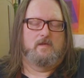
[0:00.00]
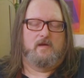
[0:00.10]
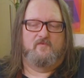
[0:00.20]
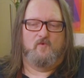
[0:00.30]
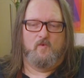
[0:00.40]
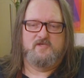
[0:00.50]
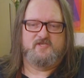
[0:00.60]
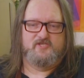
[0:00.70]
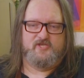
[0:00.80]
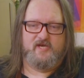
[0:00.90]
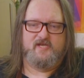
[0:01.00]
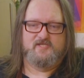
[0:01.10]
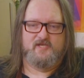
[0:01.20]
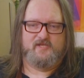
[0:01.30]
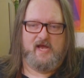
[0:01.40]
And for once, the gin
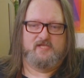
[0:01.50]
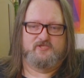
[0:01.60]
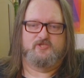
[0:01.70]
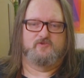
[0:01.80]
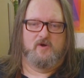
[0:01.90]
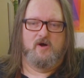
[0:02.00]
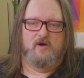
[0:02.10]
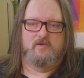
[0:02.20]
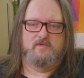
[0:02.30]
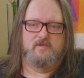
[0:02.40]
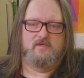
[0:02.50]
isn't that strong.